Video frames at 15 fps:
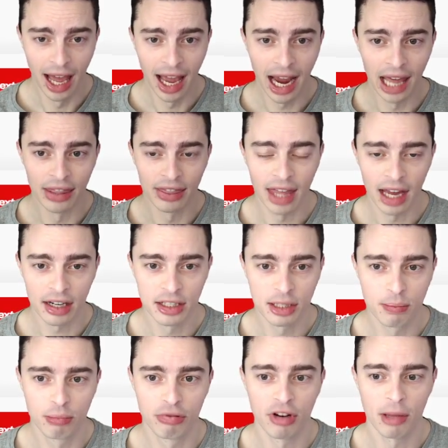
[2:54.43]
And that is
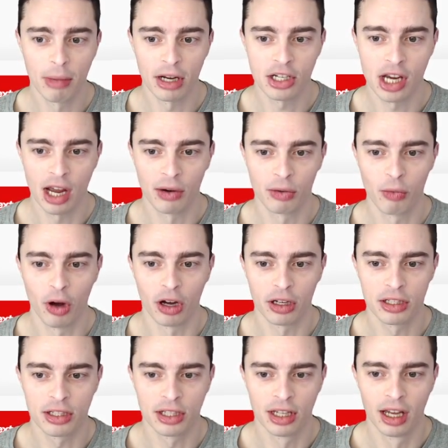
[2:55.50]
pretty much how it
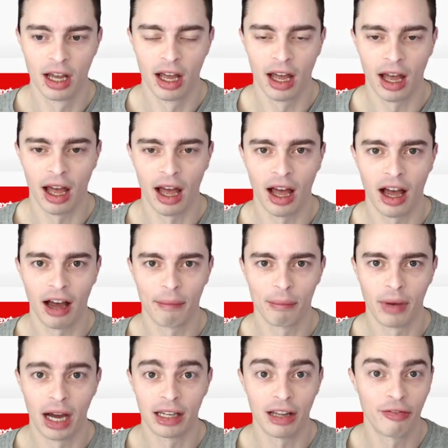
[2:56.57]
works.
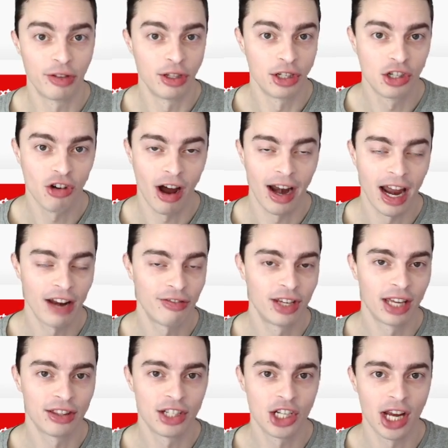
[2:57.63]
I'd love for you to try it out if you
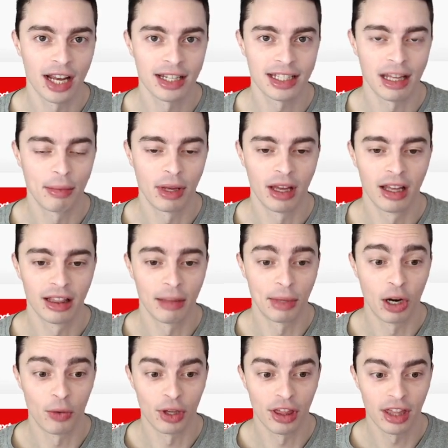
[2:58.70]
get the chance. Let me know
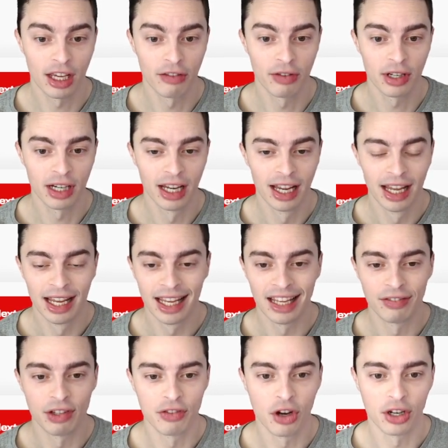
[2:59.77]
what you think of it. If
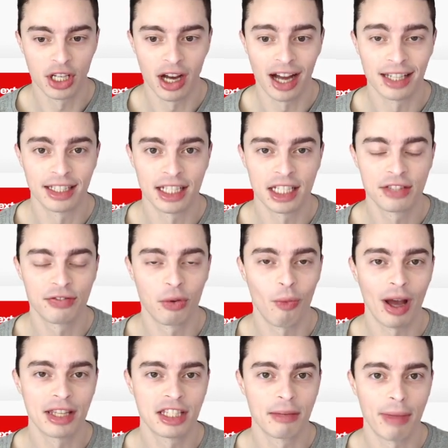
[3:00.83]
you've got any ideas for
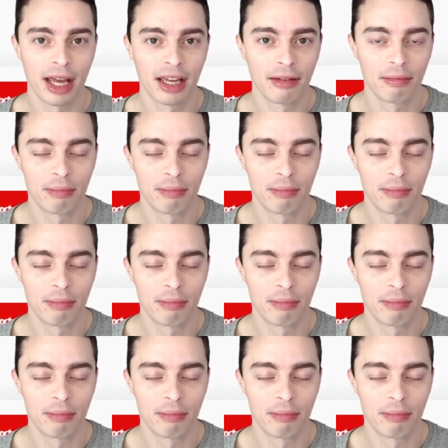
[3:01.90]
ways to make it